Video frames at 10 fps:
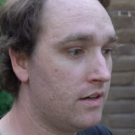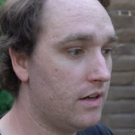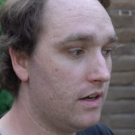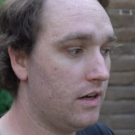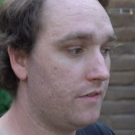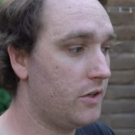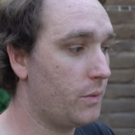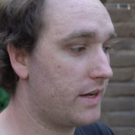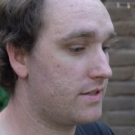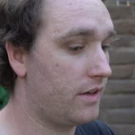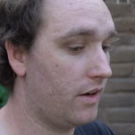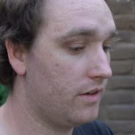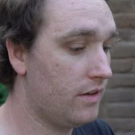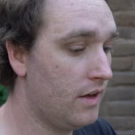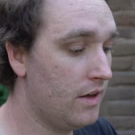a few weeks
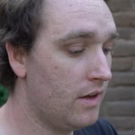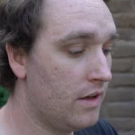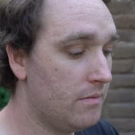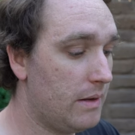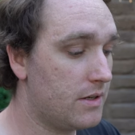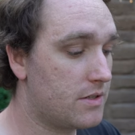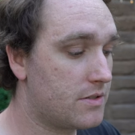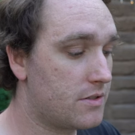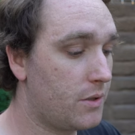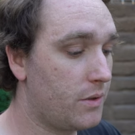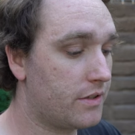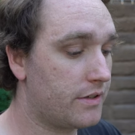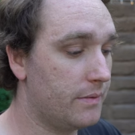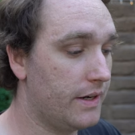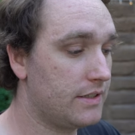ago, maybe two or
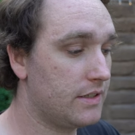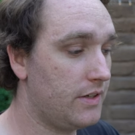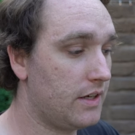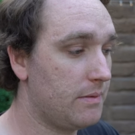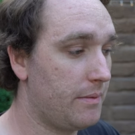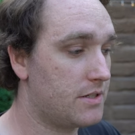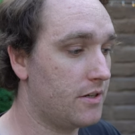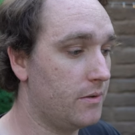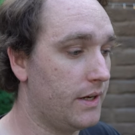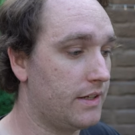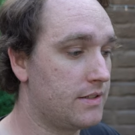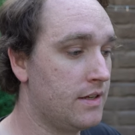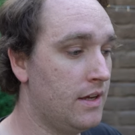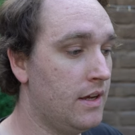three weeks. I feel like it might be two weeks.